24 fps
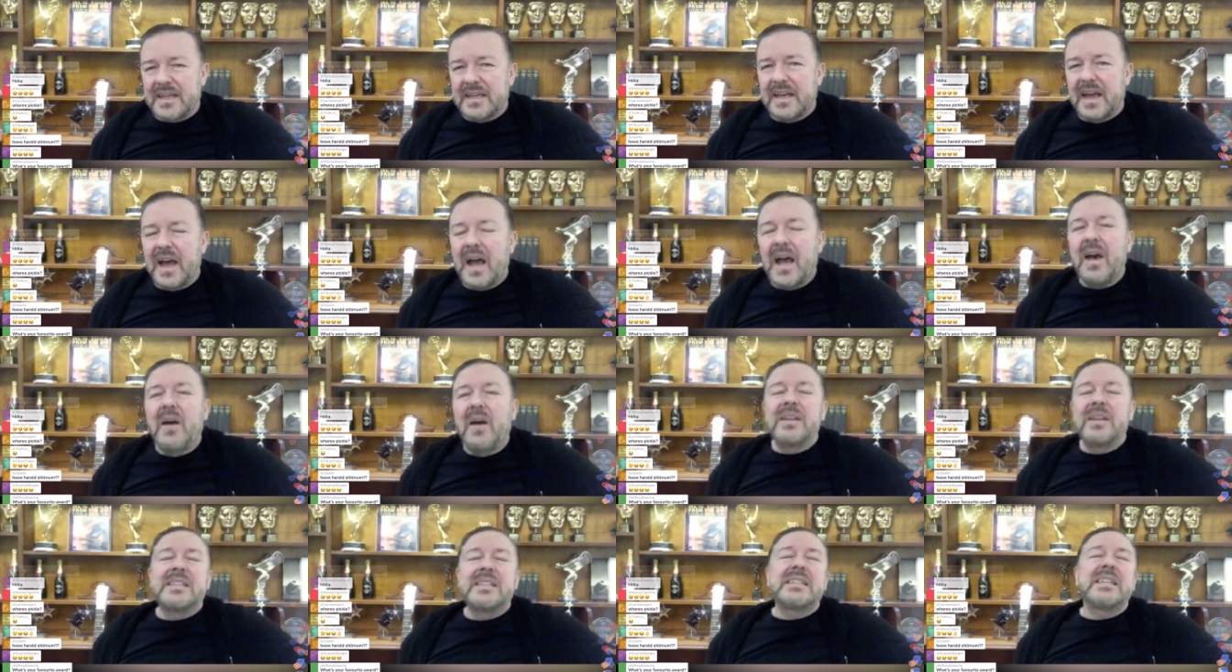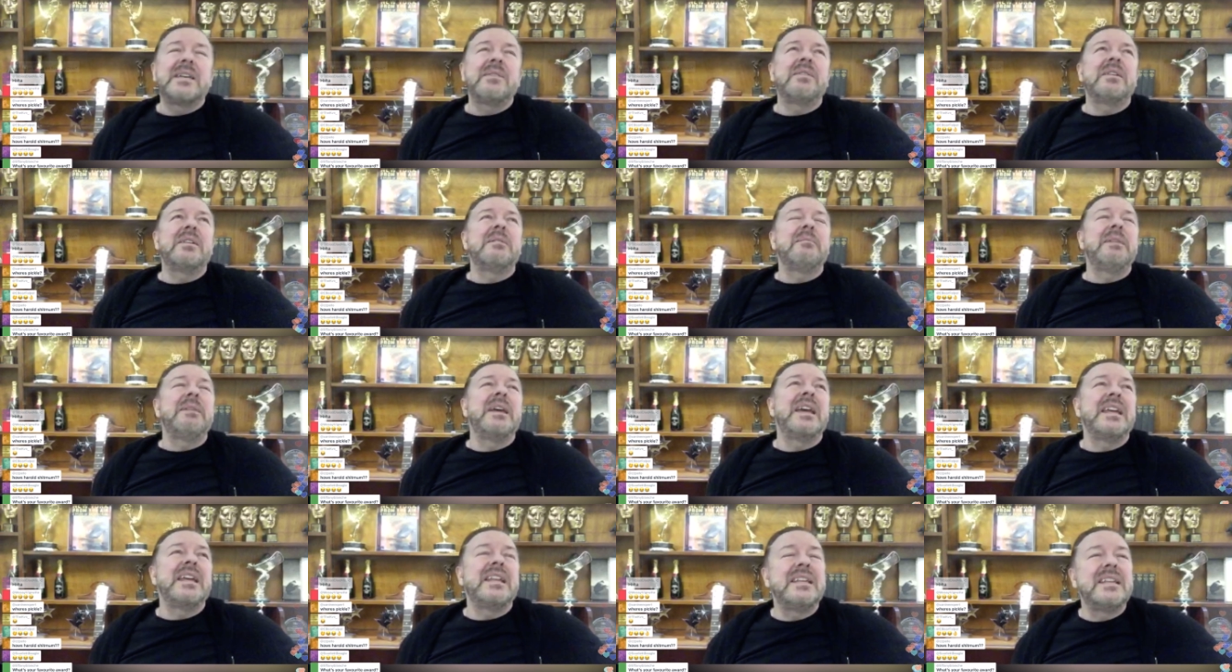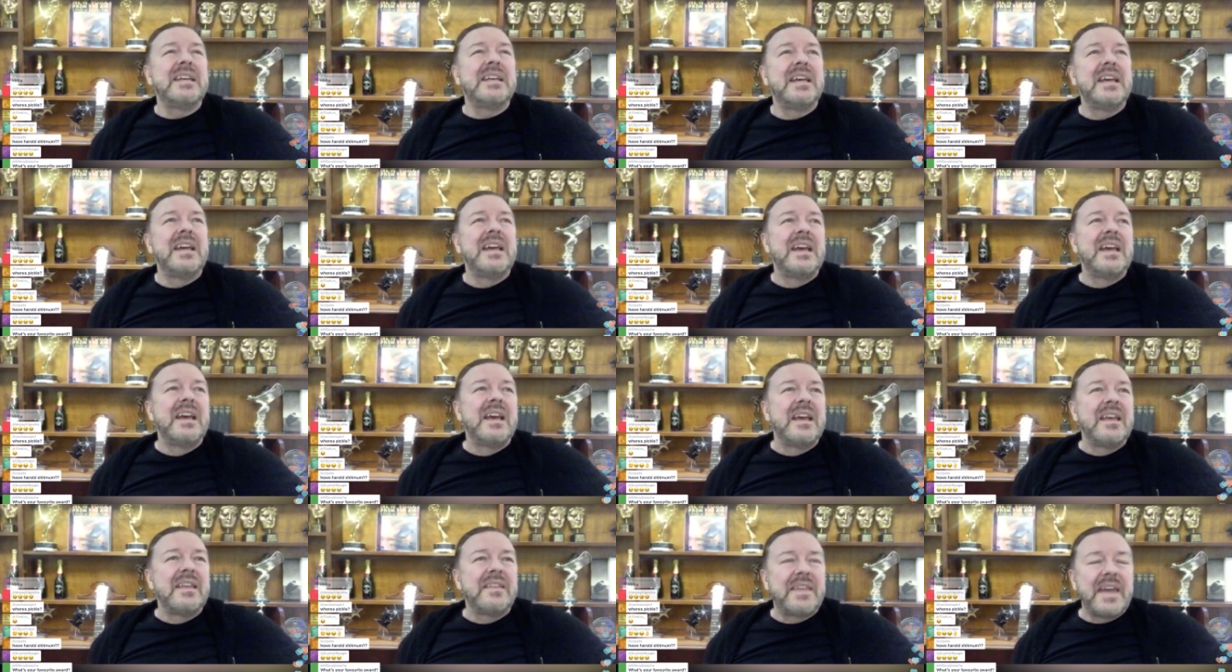Oh, I see what you mean.
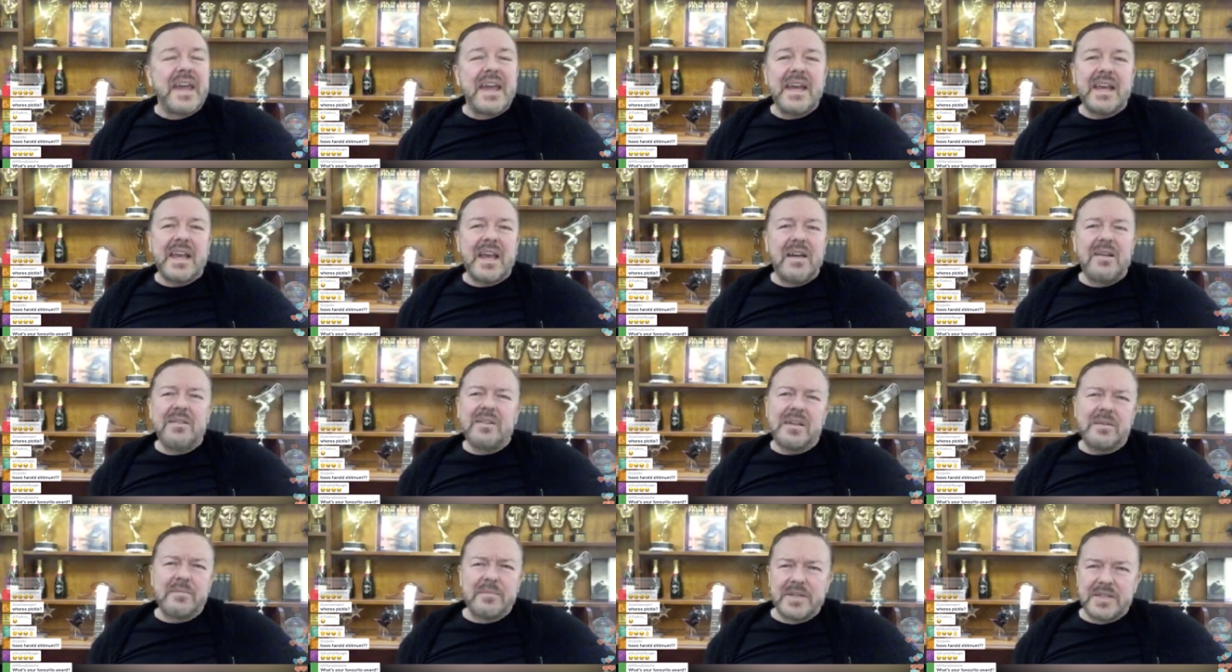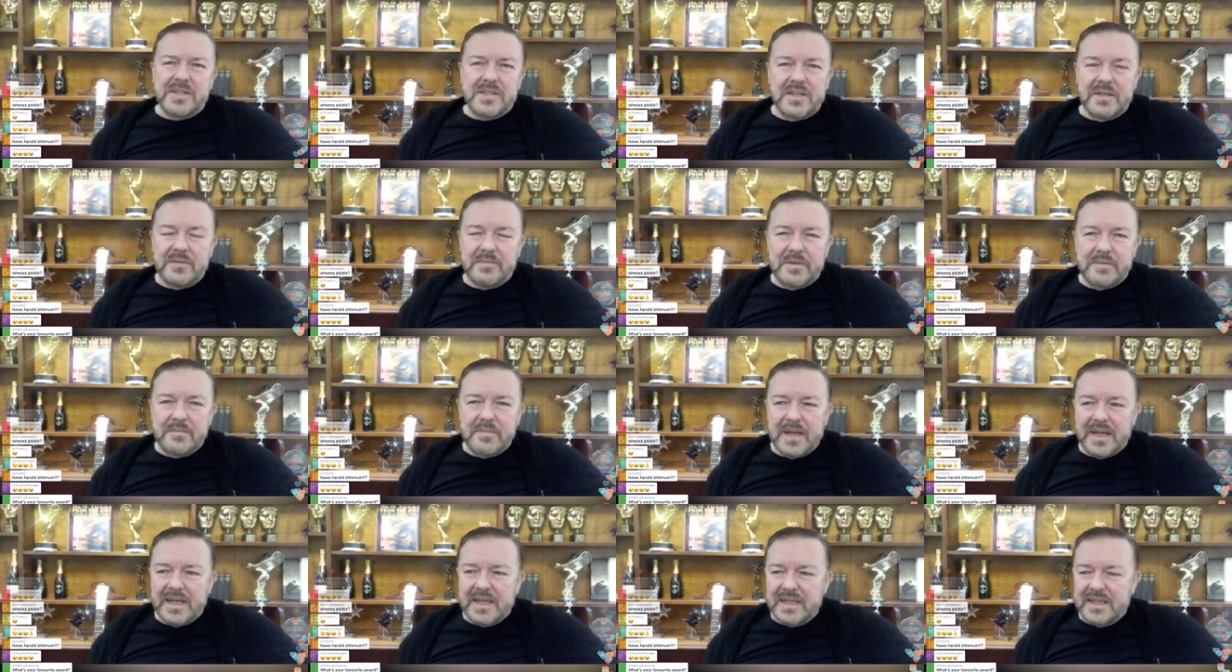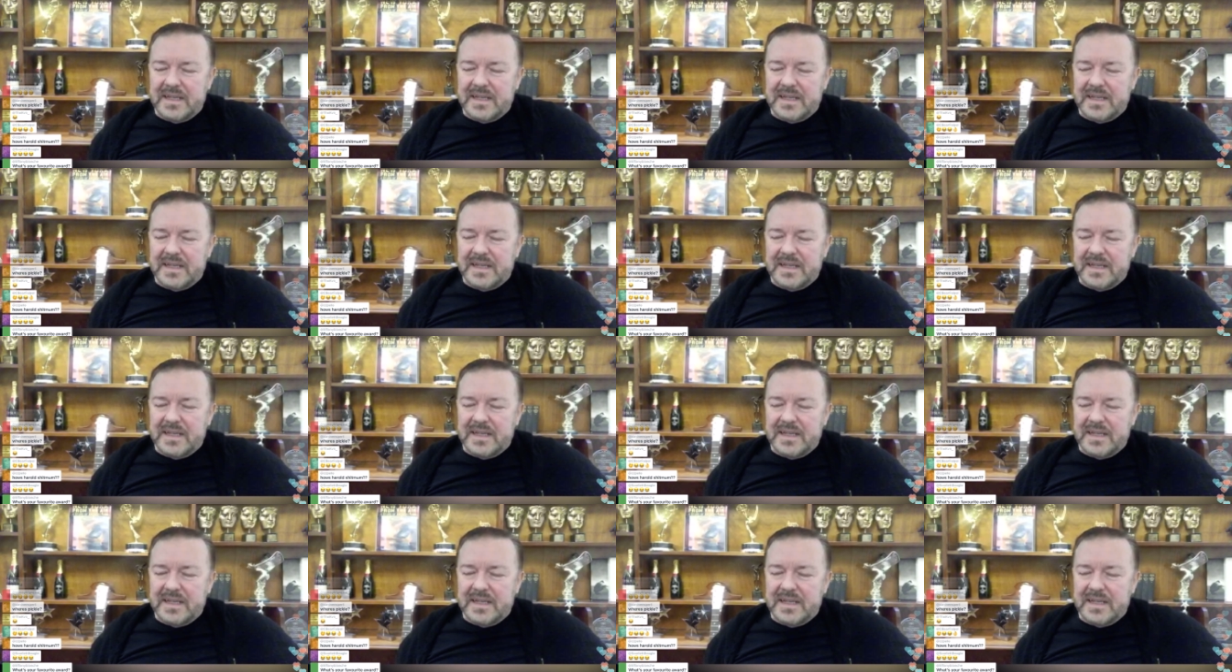There you go. Don't be stupid, mate.